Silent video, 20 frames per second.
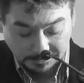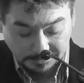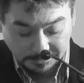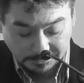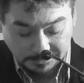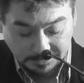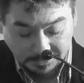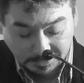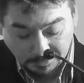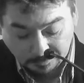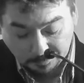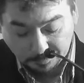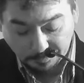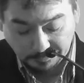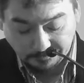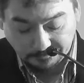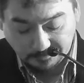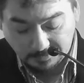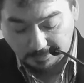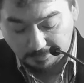Sustainable
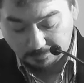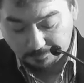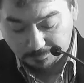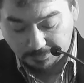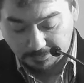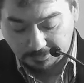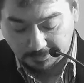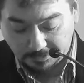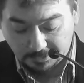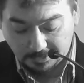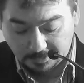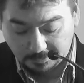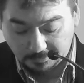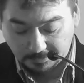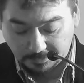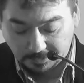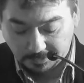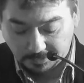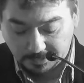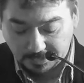development in the
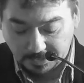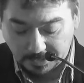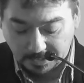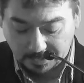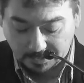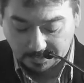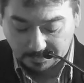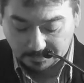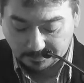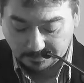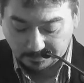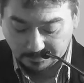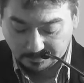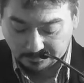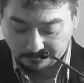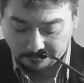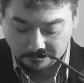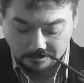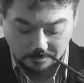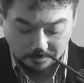Arctic can,
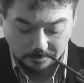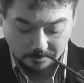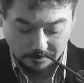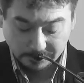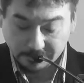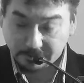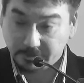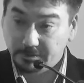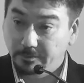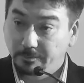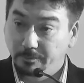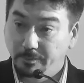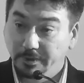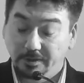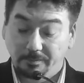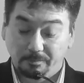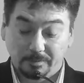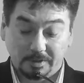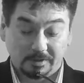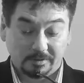of course,
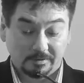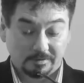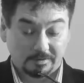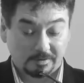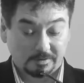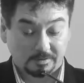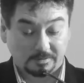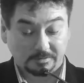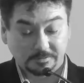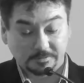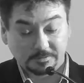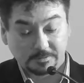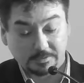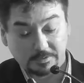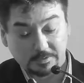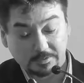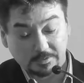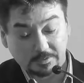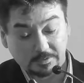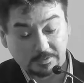mean many things.
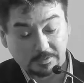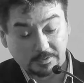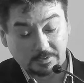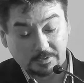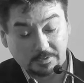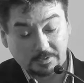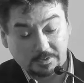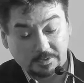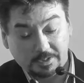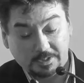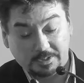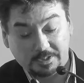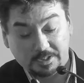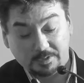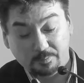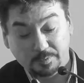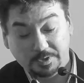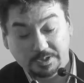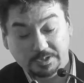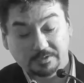It
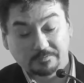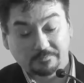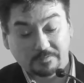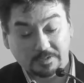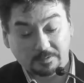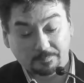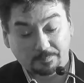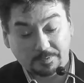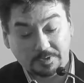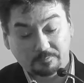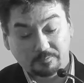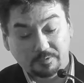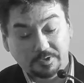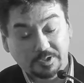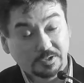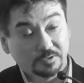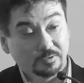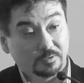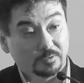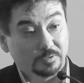can mean developing
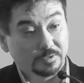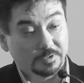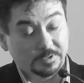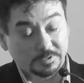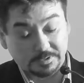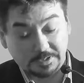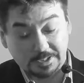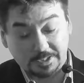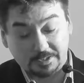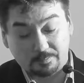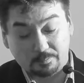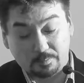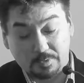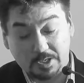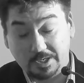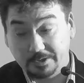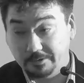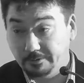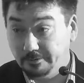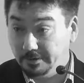resources at a
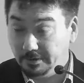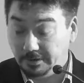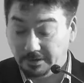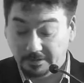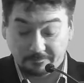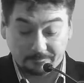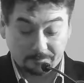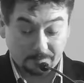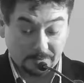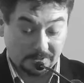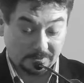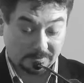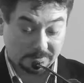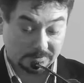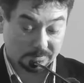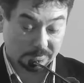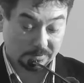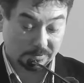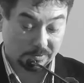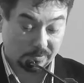moderate enough pace
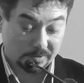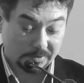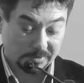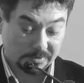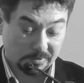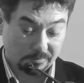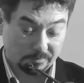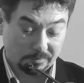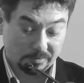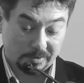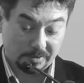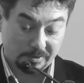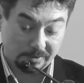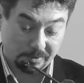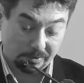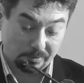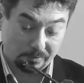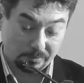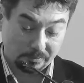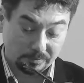to stretch out their
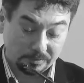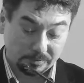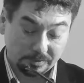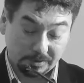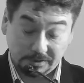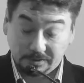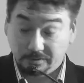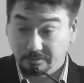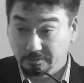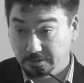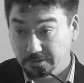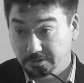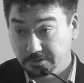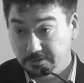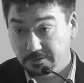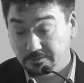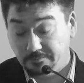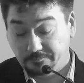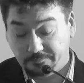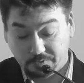use into a
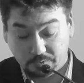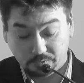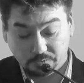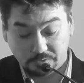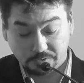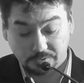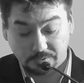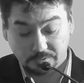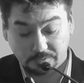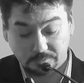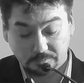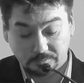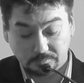distant future.